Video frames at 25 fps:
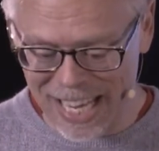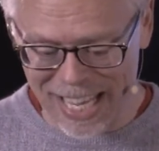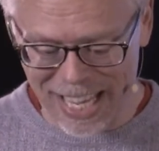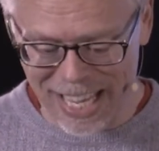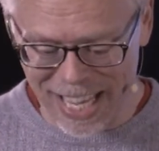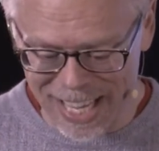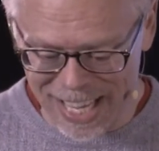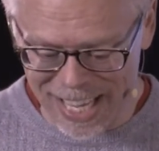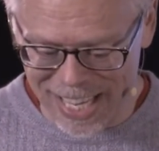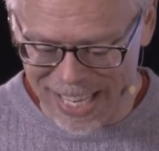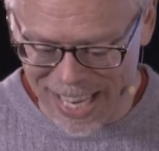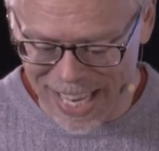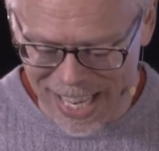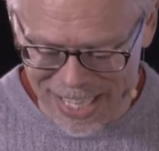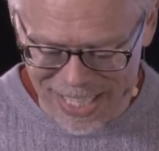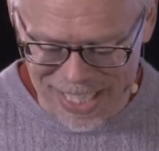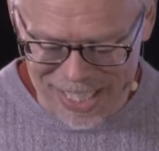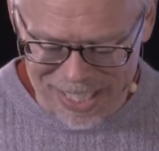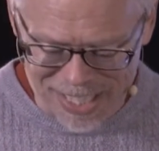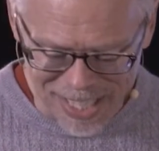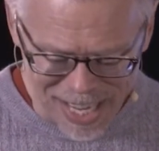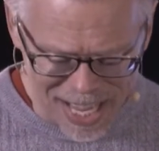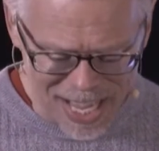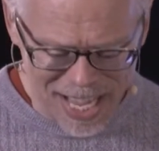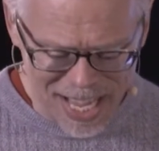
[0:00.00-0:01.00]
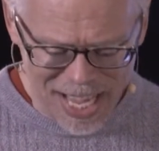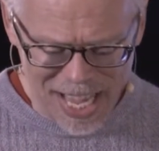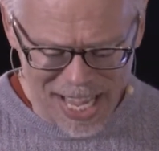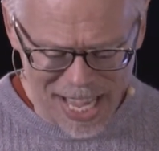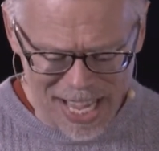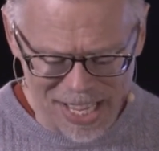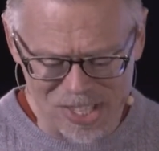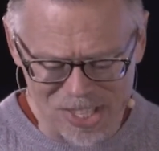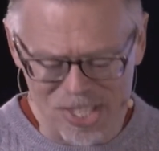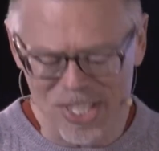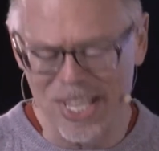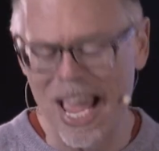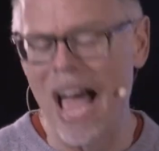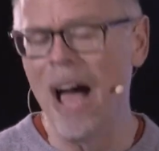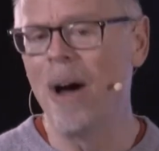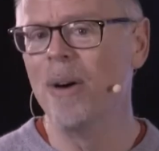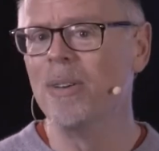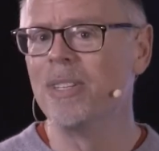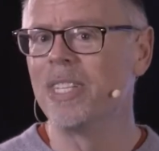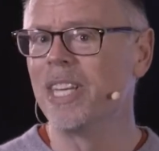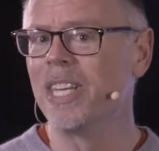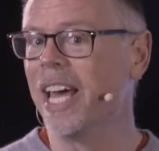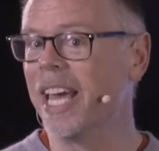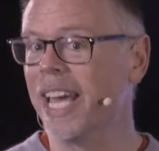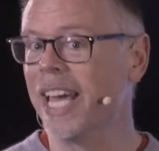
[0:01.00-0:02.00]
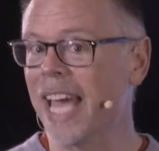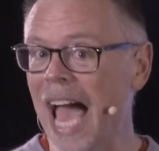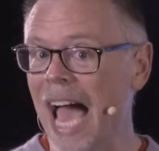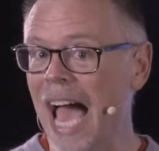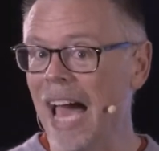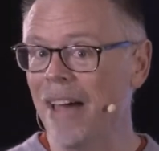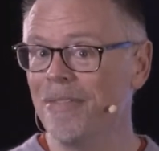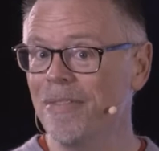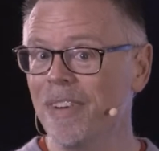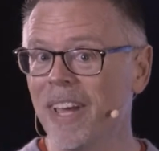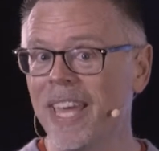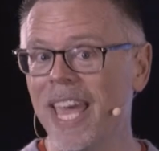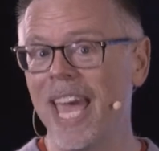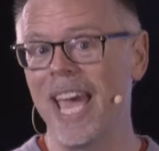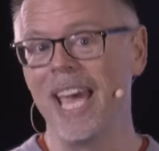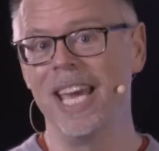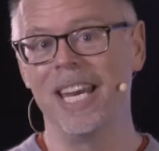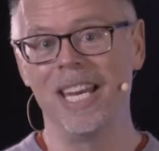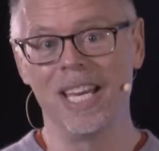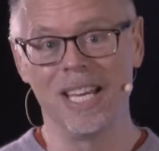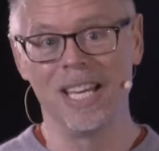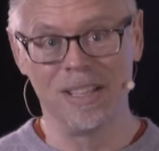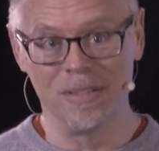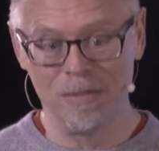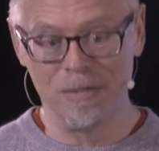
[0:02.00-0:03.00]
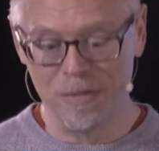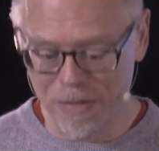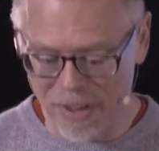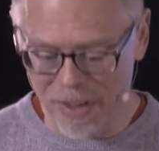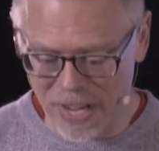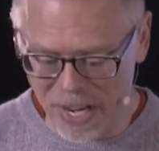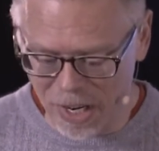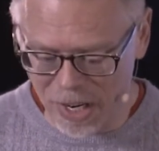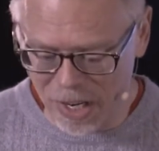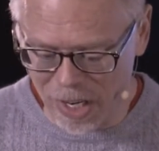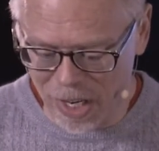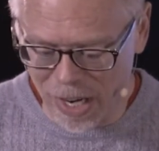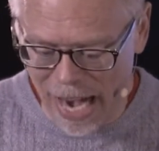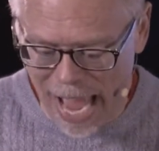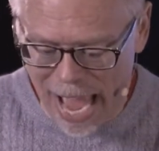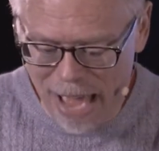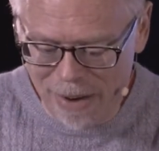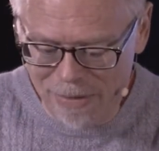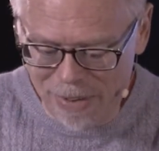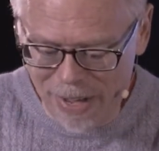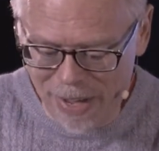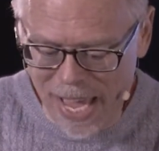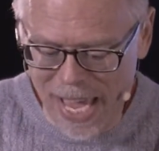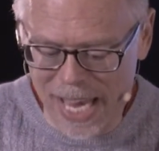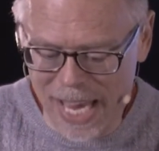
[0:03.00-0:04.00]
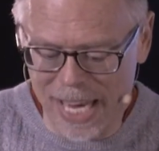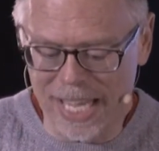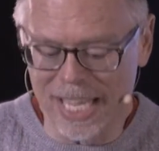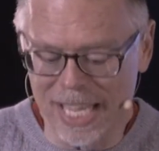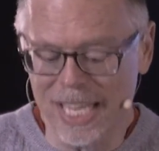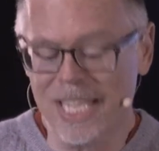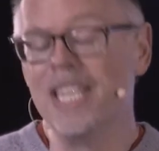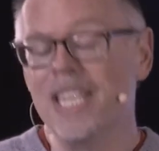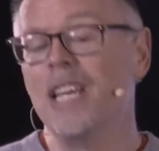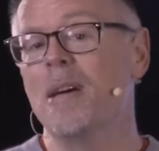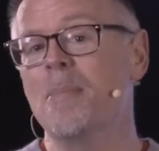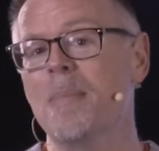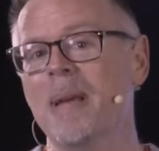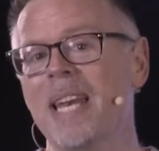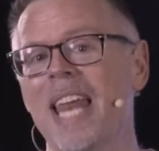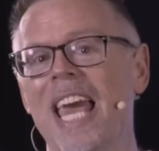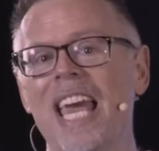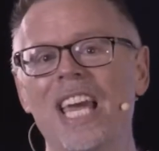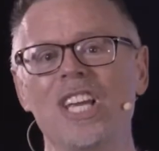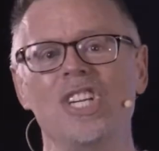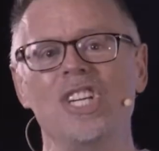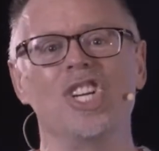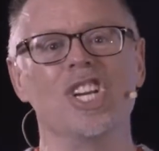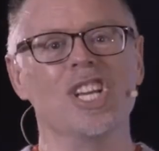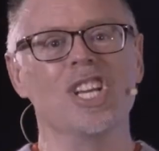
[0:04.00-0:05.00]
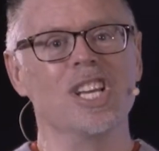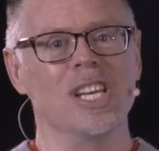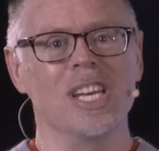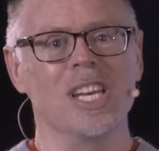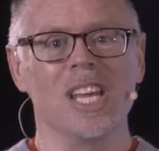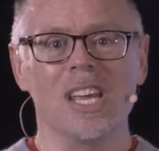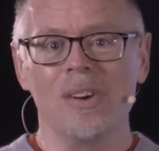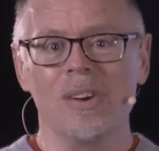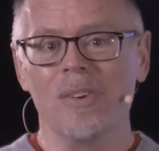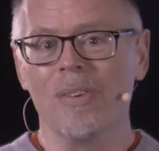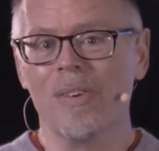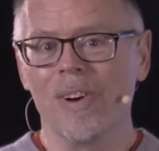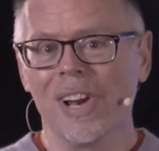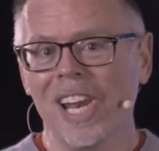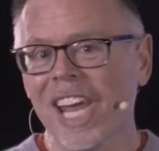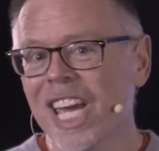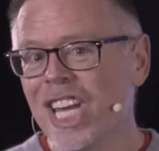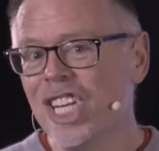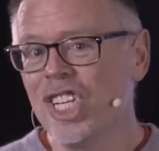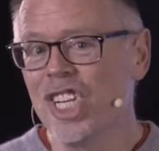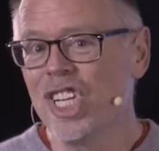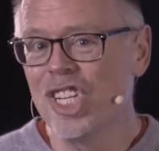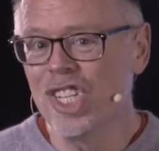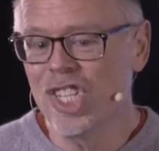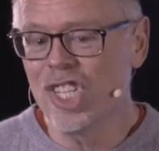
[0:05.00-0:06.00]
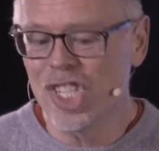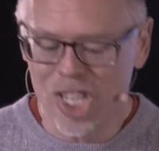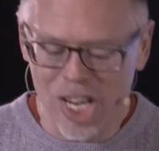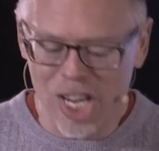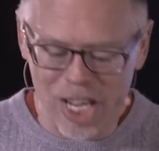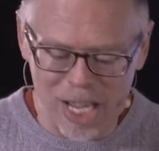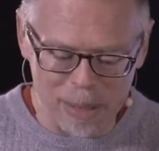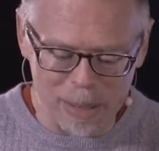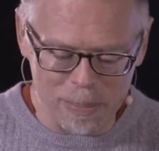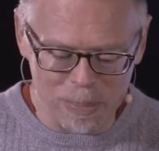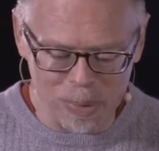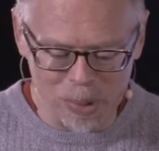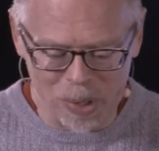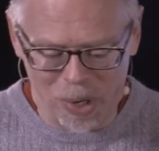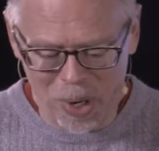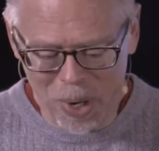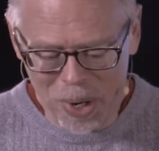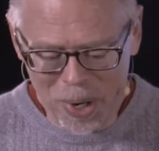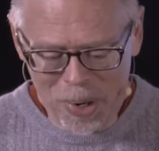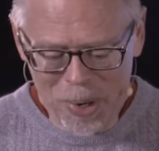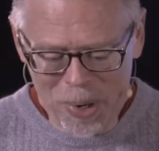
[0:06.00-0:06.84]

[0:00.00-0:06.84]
Like it sounds like advocating fear, advocating intimidation in a relationship or